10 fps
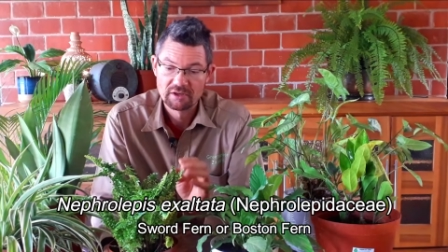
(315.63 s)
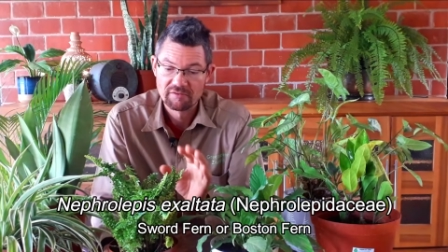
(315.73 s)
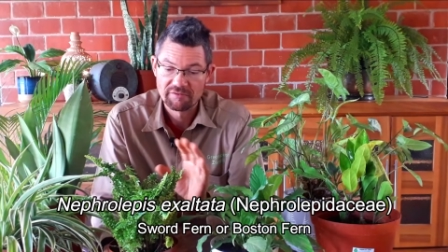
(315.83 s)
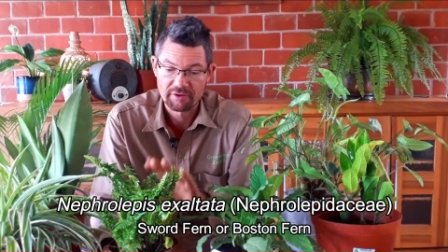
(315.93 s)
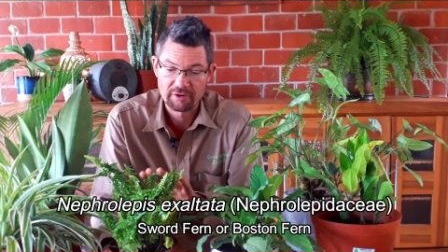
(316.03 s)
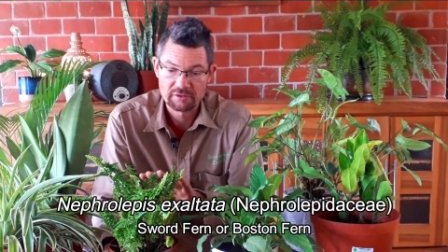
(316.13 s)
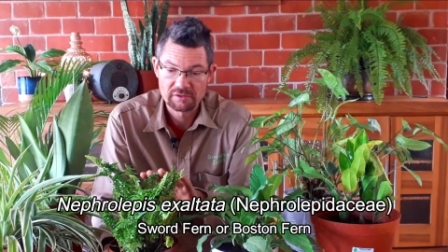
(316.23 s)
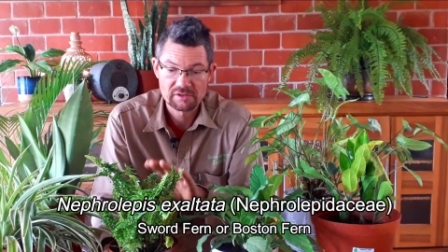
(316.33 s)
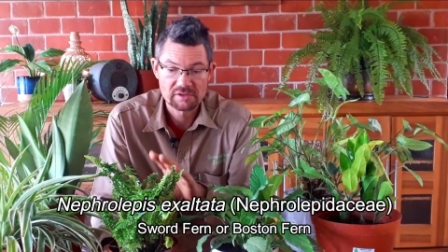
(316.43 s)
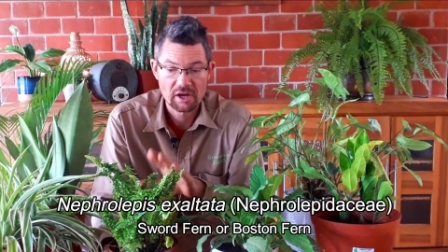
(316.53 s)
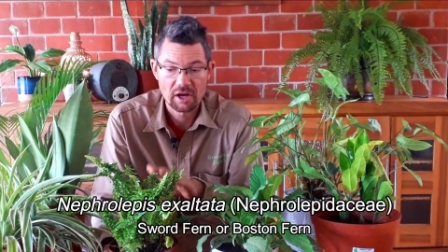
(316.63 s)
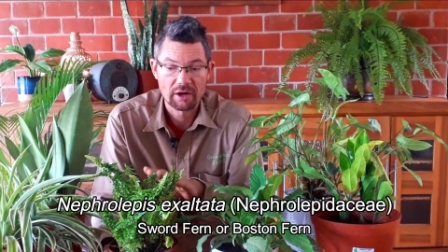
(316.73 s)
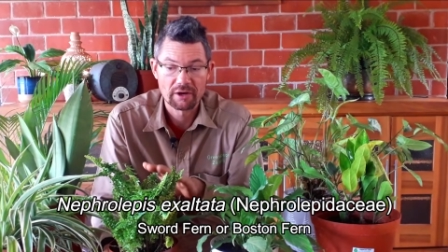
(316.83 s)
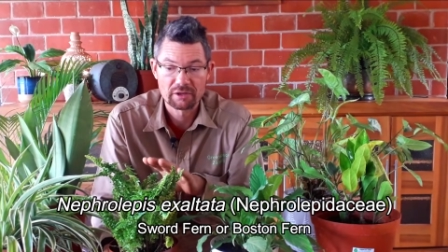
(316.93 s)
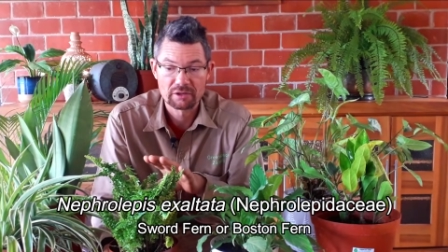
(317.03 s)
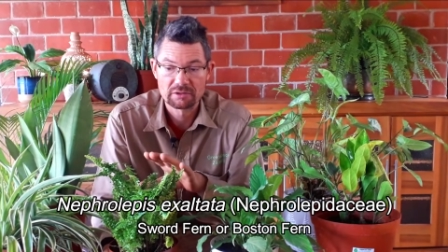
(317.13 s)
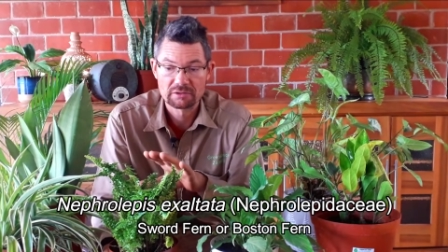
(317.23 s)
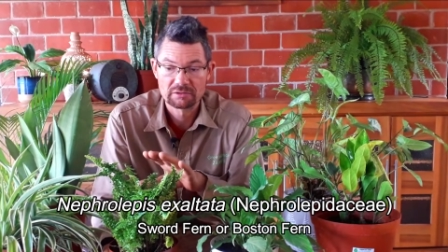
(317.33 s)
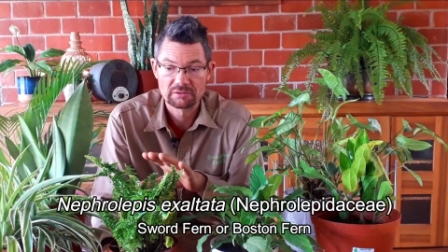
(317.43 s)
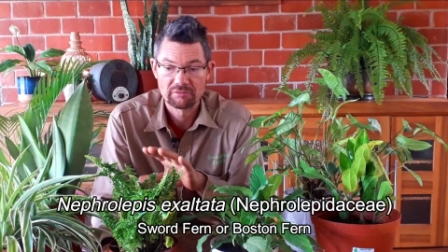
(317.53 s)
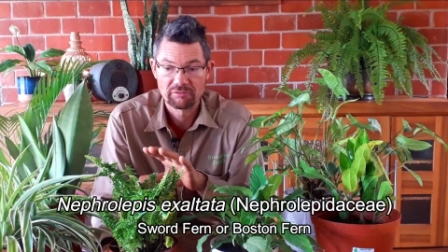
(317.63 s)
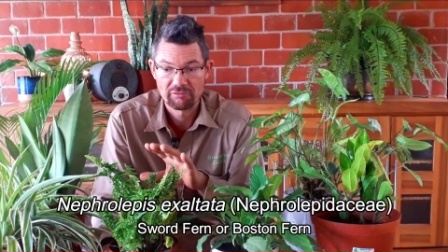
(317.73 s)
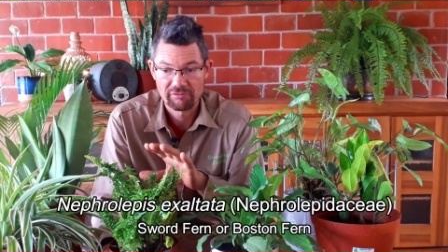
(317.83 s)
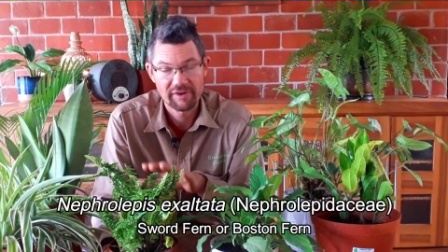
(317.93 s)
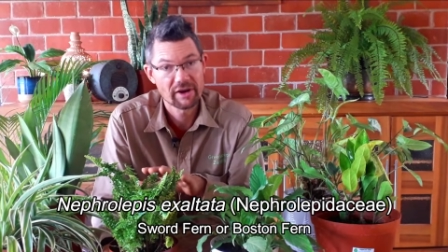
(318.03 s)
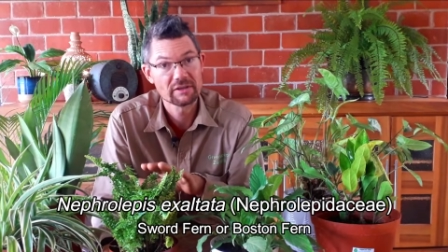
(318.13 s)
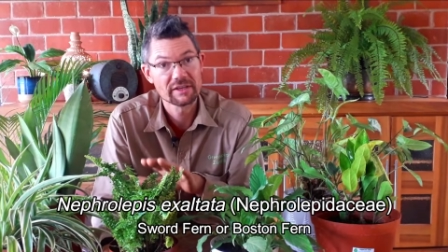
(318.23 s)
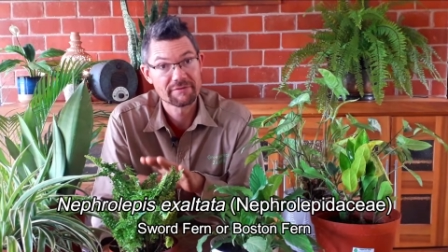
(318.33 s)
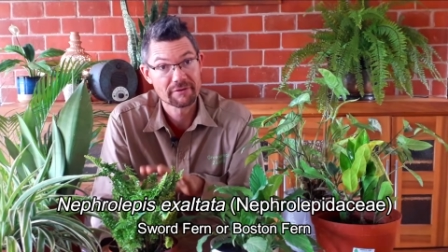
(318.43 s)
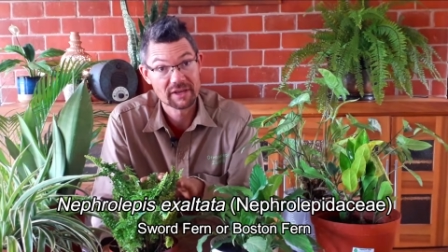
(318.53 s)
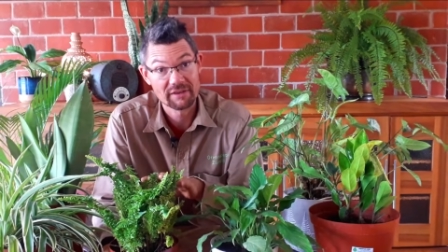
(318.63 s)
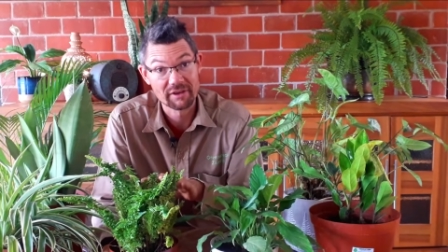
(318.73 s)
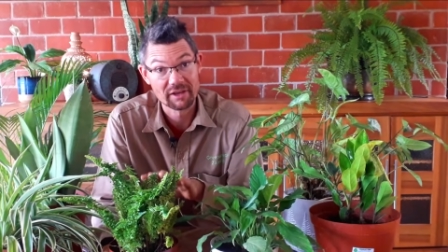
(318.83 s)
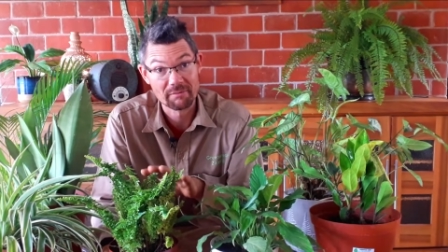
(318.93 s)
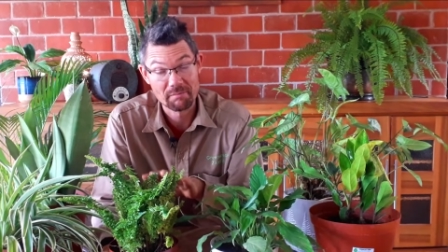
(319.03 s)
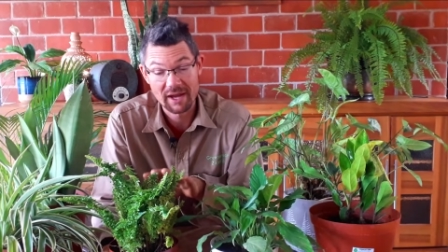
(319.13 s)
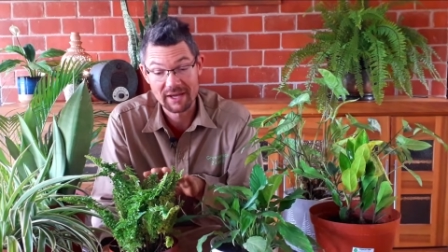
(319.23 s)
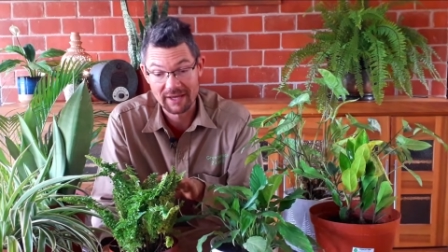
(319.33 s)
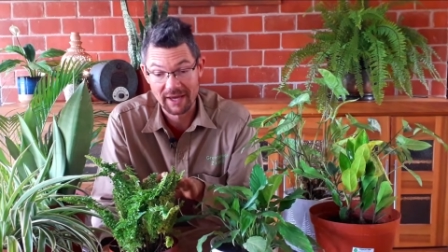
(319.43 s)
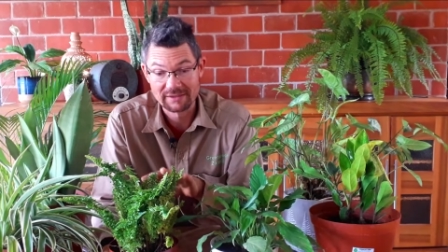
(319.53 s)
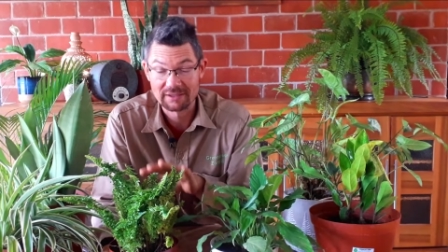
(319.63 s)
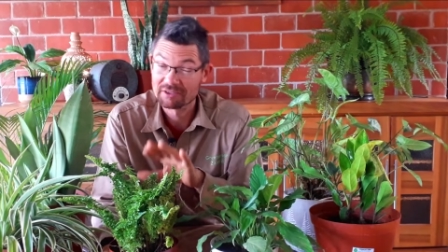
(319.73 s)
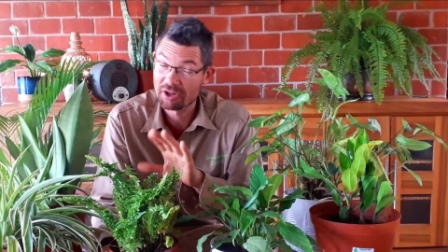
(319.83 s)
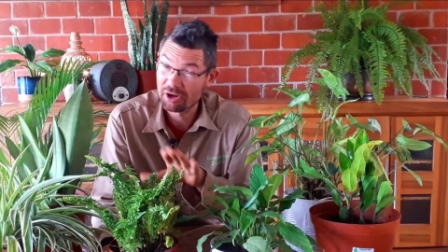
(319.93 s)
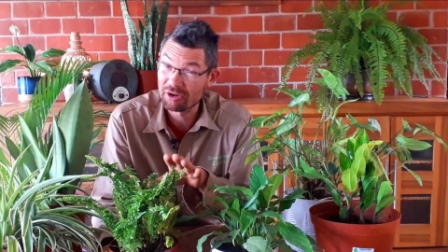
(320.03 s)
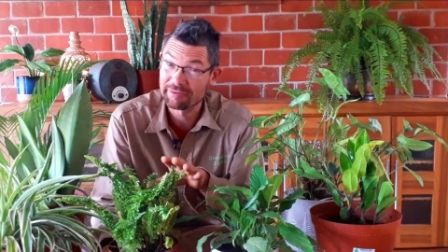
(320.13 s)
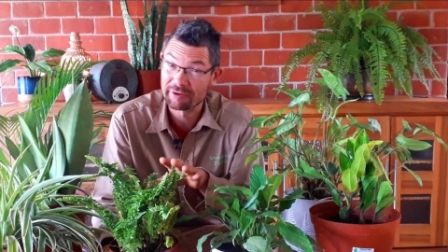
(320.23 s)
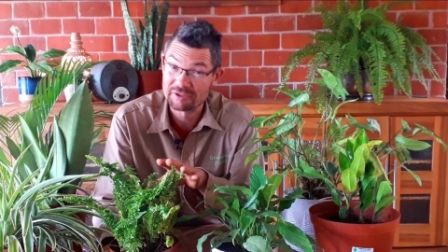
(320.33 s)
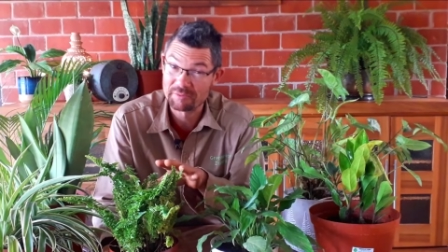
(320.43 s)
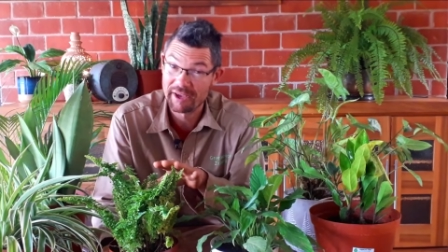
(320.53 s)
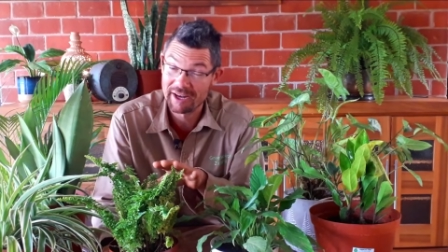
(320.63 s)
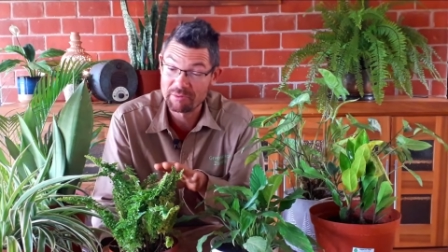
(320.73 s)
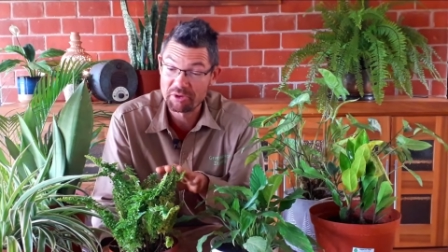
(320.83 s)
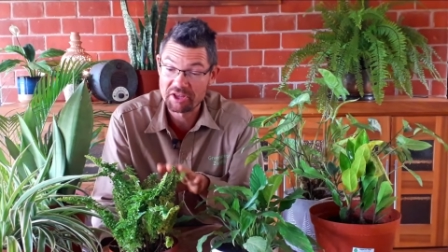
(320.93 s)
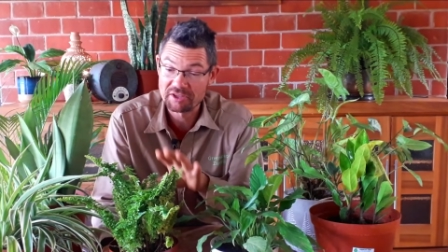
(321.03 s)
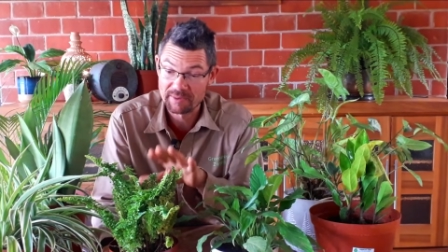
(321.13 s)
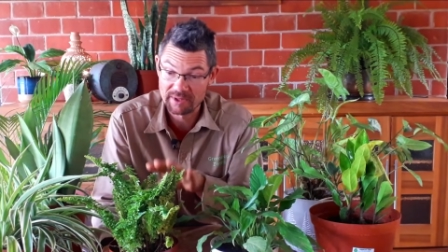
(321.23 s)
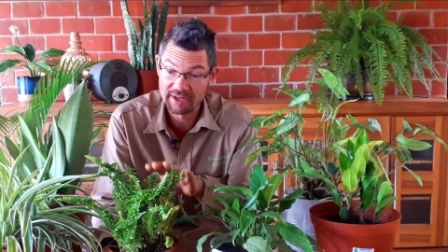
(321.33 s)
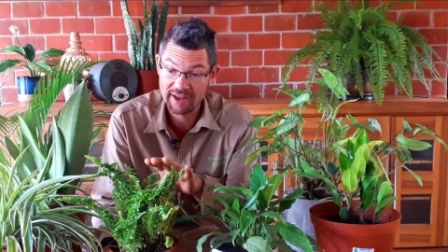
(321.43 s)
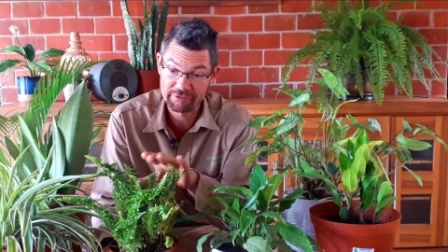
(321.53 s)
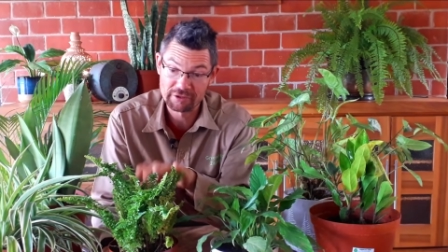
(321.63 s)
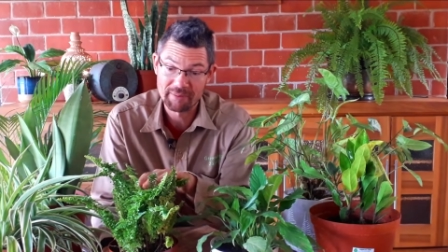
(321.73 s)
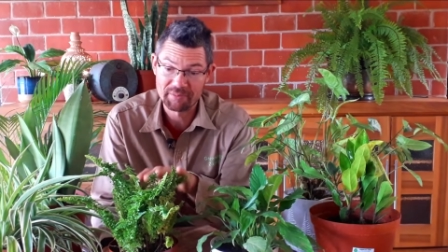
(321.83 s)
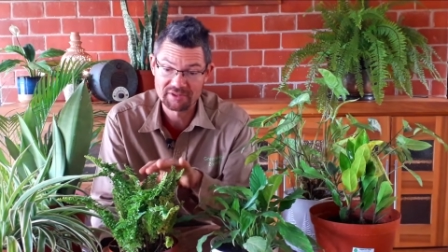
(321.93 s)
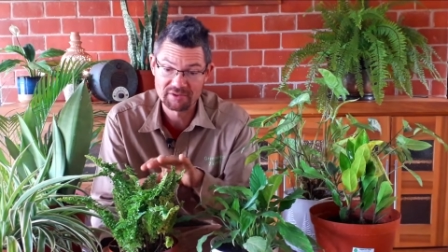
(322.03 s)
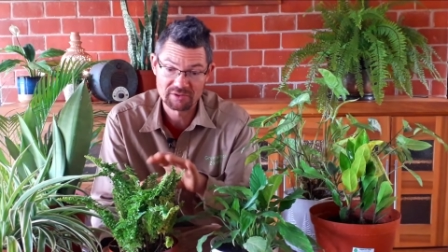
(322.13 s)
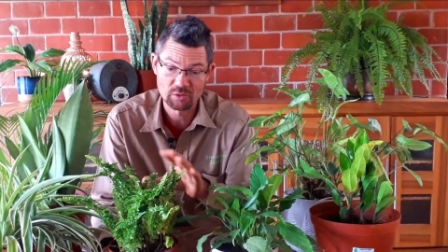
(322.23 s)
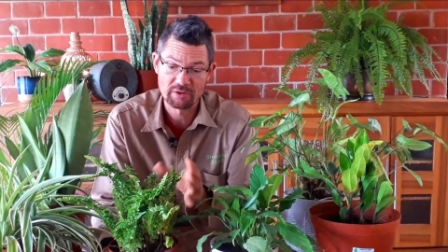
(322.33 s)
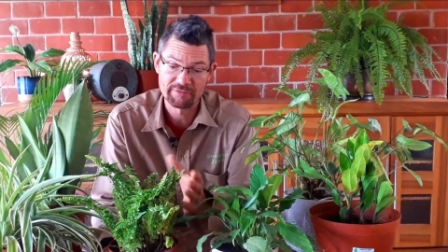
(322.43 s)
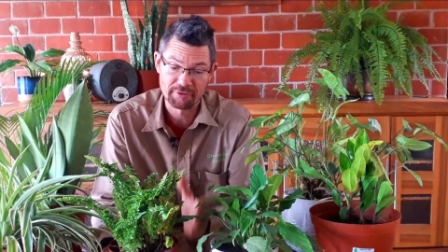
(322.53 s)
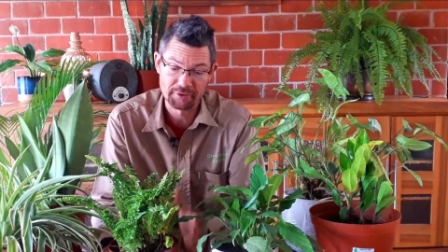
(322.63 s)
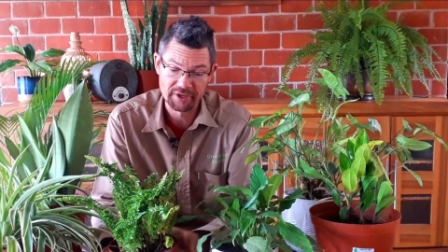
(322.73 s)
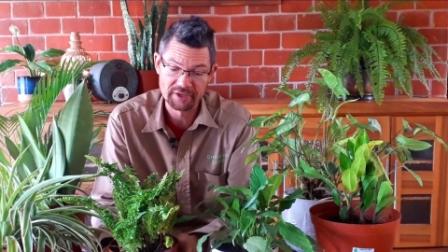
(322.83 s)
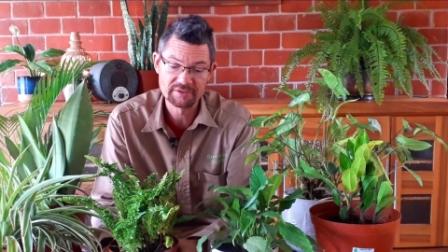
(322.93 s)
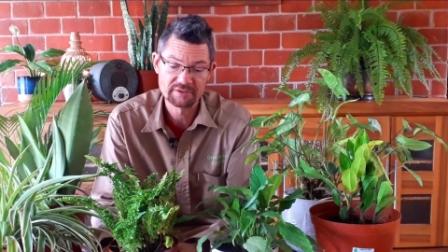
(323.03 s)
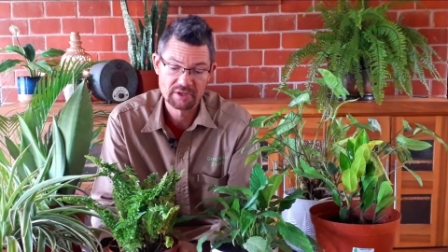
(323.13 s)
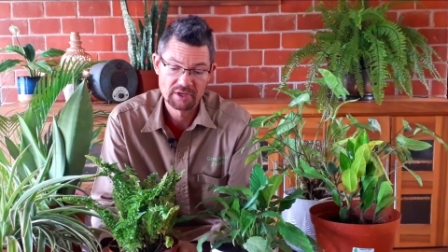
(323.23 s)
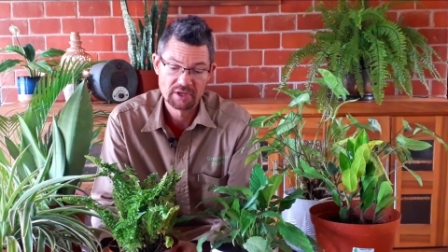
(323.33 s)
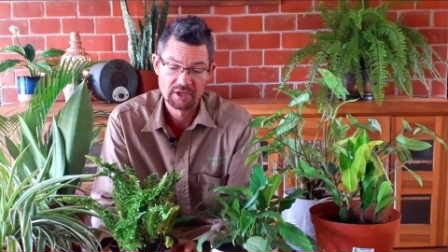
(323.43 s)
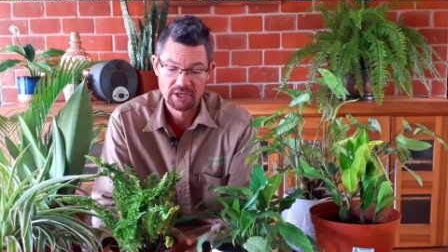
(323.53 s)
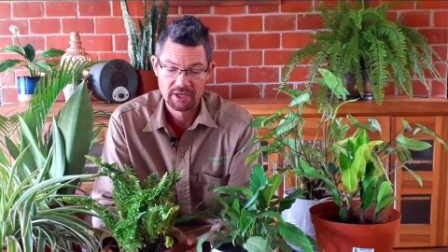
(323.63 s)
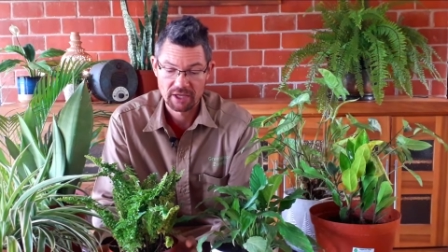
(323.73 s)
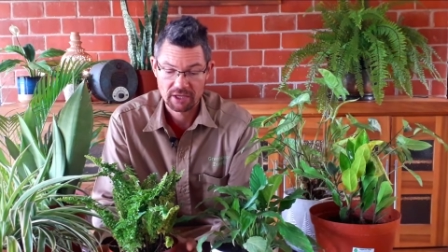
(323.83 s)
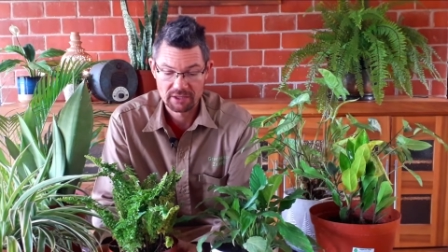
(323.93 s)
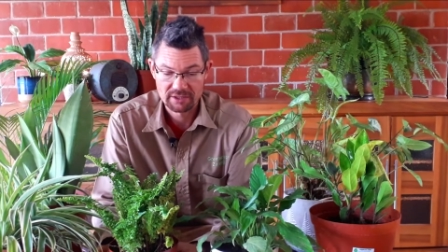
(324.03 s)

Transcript: Ferns are fairly forgiving in many cases. Not all ferns by any means, but the Nephrolepis, the sword fern, is. It can